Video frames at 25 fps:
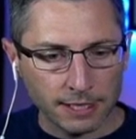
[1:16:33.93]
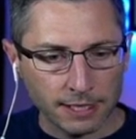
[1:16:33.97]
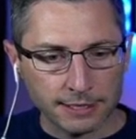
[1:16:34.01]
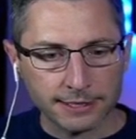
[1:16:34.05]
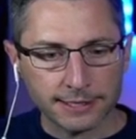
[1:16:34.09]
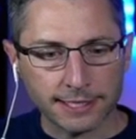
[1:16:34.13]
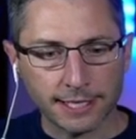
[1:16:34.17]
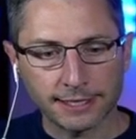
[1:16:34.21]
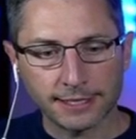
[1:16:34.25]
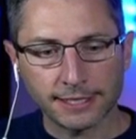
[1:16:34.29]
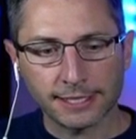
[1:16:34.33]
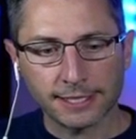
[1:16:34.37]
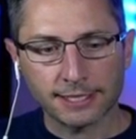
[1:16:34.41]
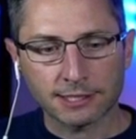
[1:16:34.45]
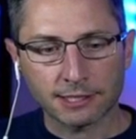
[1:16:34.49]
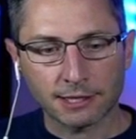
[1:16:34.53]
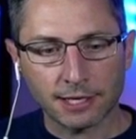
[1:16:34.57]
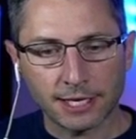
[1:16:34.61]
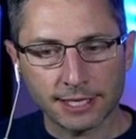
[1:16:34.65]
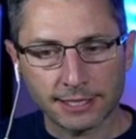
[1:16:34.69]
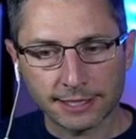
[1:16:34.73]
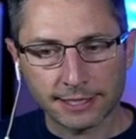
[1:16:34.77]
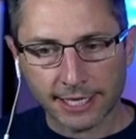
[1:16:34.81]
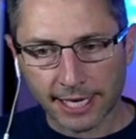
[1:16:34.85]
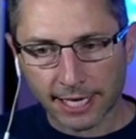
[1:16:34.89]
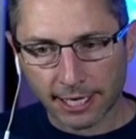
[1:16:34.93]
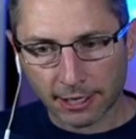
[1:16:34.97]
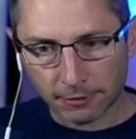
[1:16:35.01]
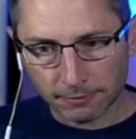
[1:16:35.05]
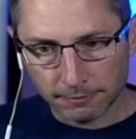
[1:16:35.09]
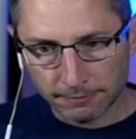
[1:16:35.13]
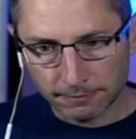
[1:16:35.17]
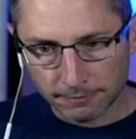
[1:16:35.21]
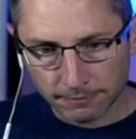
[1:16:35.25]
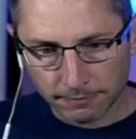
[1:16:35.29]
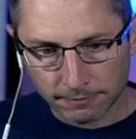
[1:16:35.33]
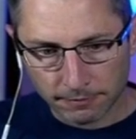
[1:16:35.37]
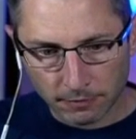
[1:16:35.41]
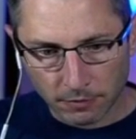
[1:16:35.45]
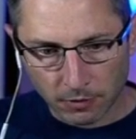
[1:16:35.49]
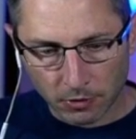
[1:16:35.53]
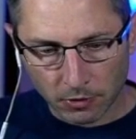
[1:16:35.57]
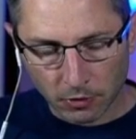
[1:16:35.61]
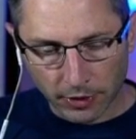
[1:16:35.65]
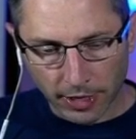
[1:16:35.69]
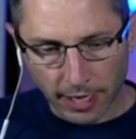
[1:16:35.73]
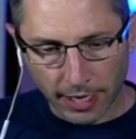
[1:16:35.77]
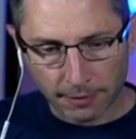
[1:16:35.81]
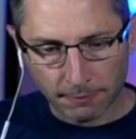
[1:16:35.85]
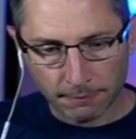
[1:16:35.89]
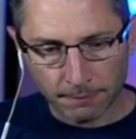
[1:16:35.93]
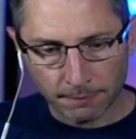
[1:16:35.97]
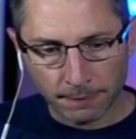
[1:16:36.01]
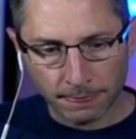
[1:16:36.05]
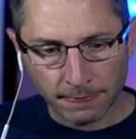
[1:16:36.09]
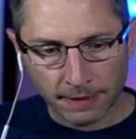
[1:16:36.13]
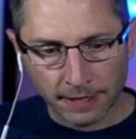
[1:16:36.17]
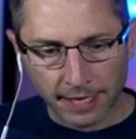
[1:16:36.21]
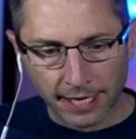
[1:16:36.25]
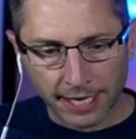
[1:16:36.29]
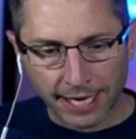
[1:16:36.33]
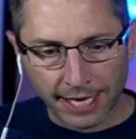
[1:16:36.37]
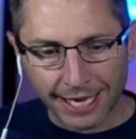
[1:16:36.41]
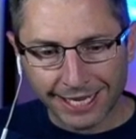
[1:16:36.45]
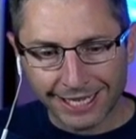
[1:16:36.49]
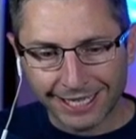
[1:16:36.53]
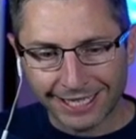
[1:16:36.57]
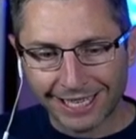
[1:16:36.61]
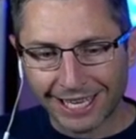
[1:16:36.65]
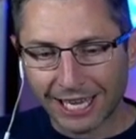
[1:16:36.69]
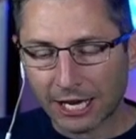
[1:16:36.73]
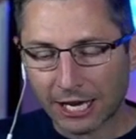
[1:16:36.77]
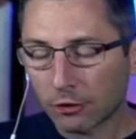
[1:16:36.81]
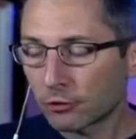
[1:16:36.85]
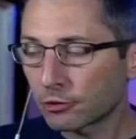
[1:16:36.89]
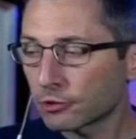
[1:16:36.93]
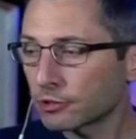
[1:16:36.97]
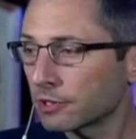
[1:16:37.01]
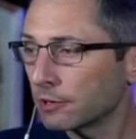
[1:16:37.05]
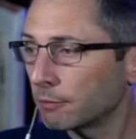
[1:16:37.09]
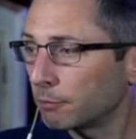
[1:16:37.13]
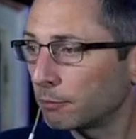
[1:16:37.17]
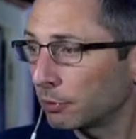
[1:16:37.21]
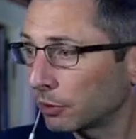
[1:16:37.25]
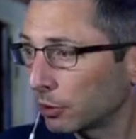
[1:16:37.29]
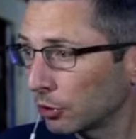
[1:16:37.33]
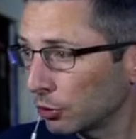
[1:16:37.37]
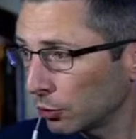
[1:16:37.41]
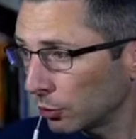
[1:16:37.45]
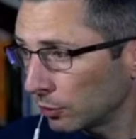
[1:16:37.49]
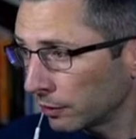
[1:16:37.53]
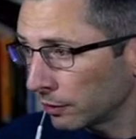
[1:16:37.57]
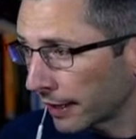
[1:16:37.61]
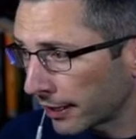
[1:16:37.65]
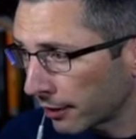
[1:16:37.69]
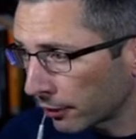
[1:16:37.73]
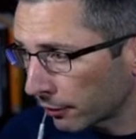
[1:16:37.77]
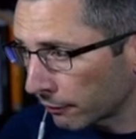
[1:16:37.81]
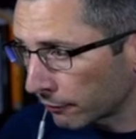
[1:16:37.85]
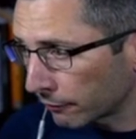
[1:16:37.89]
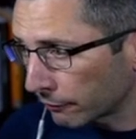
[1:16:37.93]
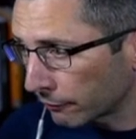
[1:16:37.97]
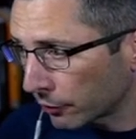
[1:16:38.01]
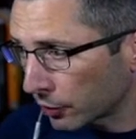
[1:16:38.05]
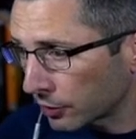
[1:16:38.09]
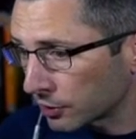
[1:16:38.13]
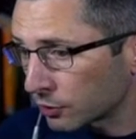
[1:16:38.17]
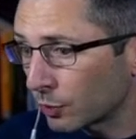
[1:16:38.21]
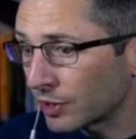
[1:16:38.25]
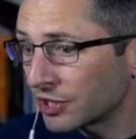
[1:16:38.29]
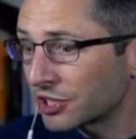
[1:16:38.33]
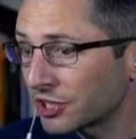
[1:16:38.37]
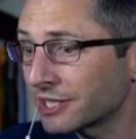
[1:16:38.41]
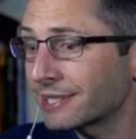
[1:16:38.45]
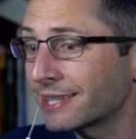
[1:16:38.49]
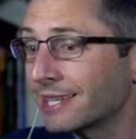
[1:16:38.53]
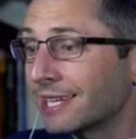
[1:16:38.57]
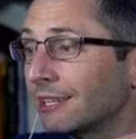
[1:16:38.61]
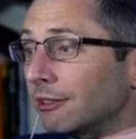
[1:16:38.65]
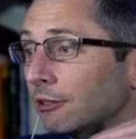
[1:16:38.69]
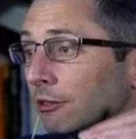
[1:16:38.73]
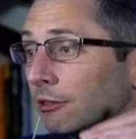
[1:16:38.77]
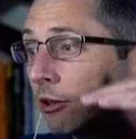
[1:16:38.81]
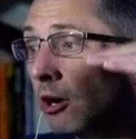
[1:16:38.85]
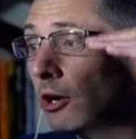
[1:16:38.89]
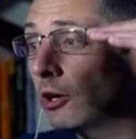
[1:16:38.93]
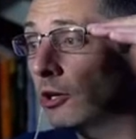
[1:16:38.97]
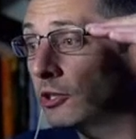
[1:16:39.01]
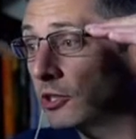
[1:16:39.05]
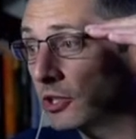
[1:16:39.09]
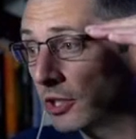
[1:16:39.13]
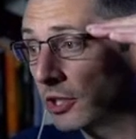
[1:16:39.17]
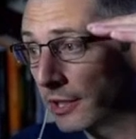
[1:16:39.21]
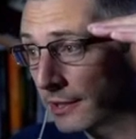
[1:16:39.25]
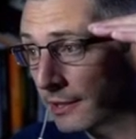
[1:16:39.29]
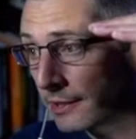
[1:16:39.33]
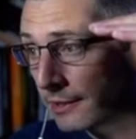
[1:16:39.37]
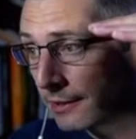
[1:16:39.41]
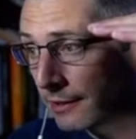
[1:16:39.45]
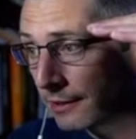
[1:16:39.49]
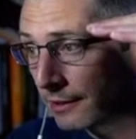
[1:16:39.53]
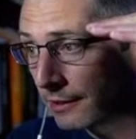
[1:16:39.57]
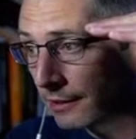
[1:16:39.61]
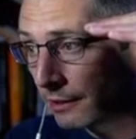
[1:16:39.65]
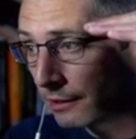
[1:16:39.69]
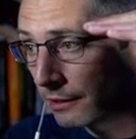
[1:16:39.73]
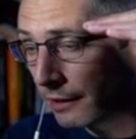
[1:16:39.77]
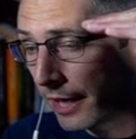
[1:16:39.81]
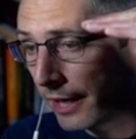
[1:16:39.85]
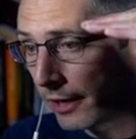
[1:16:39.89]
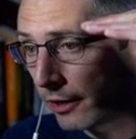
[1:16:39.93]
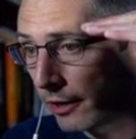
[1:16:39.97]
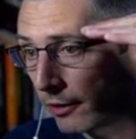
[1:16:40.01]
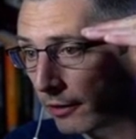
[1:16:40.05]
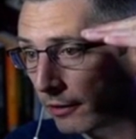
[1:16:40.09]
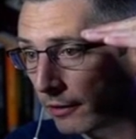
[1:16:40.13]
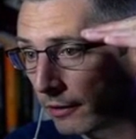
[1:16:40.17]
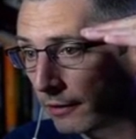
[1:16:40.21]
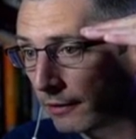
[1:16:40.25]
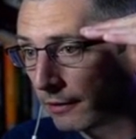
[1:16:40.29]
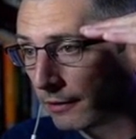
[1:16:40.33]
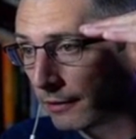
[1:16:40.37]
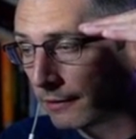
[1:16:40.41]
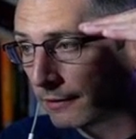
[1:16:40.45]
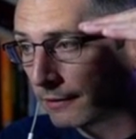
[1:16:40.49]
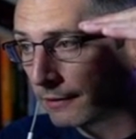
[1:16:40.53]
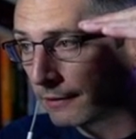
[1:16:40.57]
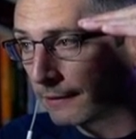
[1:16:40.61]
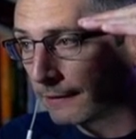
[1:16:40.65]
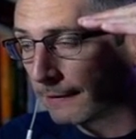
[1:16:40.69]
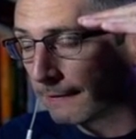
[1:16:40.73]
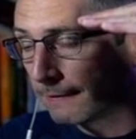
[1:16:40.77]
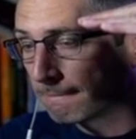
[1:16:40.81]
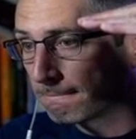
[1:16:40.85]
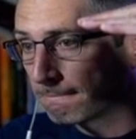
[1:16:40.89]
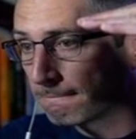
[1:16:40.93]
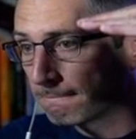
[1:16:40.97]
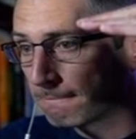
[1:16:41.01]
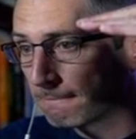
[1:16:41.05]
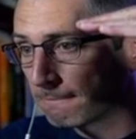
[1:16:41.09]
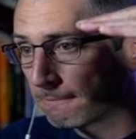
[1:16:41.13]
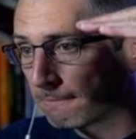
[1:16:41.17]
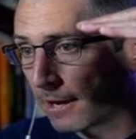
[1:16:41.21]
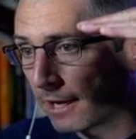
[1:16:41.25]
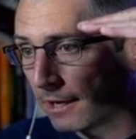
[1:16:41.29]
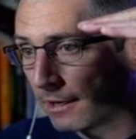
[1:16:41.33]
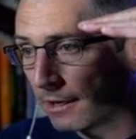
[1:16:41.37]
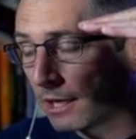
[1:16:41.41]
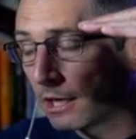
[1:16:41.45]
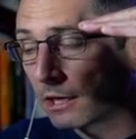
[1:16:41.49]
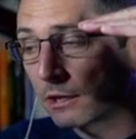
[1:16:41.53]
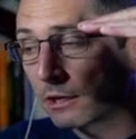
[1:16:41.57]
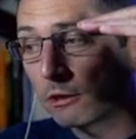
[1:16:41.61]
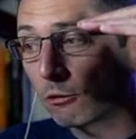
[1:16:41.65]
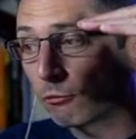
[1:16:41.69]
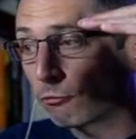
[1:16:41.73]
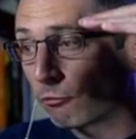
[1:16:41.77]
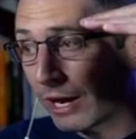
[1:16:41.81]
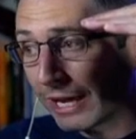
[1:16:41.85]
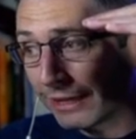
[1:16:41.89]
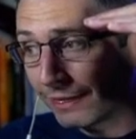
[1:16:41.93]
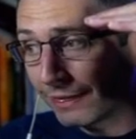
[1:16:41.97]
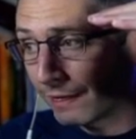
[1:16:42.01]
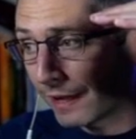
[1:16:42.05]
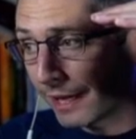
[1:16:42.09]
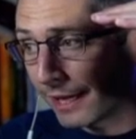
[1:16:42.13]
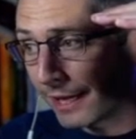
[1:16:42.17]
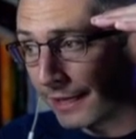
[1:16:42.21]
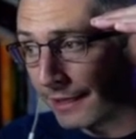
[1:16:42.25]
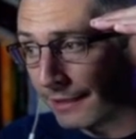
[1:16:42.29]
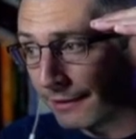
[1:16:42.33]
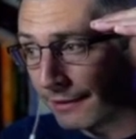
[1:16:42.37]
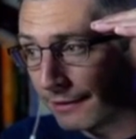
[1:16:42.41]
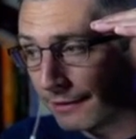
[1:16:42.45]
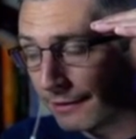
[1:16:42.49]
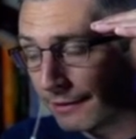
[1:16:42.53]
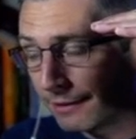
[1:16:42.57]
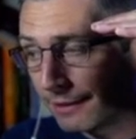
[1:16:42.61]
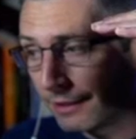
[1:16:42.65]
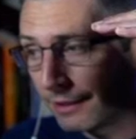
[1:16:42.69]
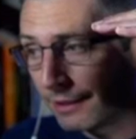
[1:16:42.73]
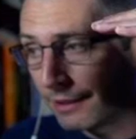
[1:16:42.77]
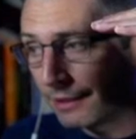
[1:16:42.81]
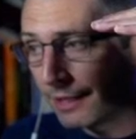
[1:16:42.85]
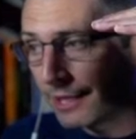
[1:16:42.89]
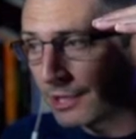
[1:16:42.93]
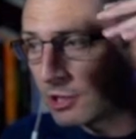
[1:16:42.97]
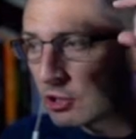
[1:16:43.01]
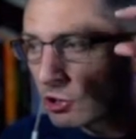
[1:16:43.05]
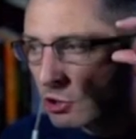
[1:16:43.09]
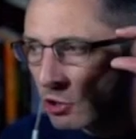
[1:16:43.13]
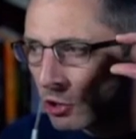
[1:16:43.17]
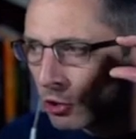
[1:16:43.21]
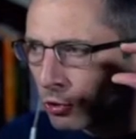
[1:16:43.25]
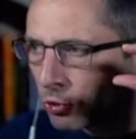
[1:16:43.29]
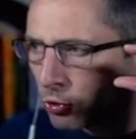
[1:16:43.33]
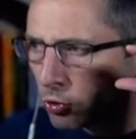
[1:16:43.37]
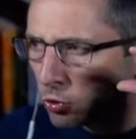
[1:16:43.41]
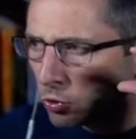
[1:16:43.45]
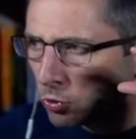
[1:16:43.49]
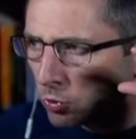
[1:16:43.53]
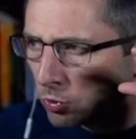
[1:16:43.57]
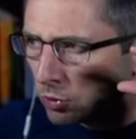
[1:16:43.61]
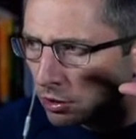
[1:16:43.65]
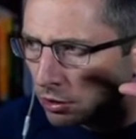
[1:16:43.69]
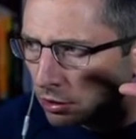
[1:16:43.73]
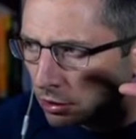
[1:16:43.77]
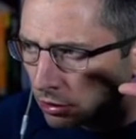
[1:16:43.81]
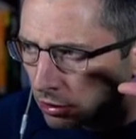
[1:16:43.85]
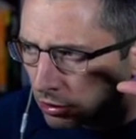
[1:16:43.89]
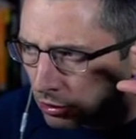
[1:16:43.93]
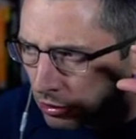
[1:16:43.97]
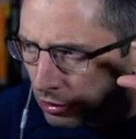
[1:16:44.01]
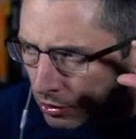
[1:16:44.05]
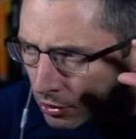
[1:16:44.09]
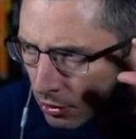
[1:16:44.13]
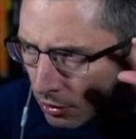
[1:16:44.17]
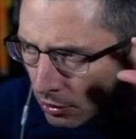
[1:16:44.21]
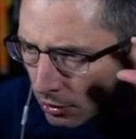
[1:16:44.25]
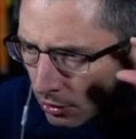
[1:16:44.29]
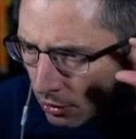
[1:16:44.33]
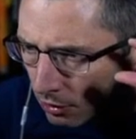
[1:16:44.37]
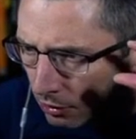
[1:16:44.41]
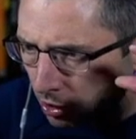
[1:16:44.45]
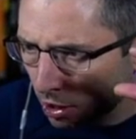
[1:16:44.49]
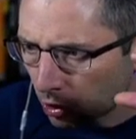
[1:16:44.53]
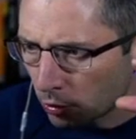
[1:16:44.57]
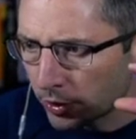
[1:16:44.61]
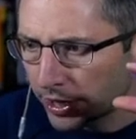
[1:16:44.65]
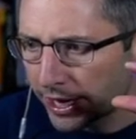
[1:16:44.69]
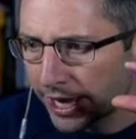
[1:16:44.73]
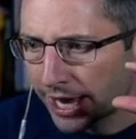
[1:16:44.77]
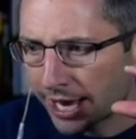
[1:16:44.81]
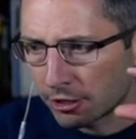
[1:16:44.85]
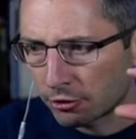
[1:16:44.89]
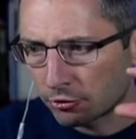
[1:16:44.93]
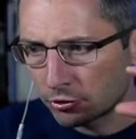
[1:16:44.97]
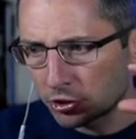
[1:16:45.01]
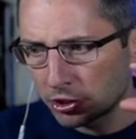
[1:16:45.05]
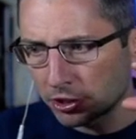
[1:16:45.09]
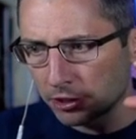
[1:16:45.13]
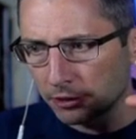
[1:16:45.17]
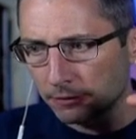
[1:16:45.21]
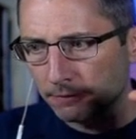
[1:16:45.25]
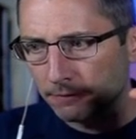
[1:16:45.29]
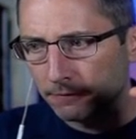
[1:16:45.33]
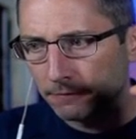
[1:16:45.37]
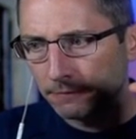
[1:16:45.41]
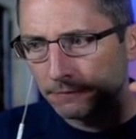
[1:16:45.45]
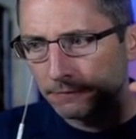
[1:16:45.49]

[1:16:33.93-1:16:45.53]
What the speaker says: Sending its light down, okay? It encounters the blue layer first, which is the largest layer, right? The red light is too low in energy.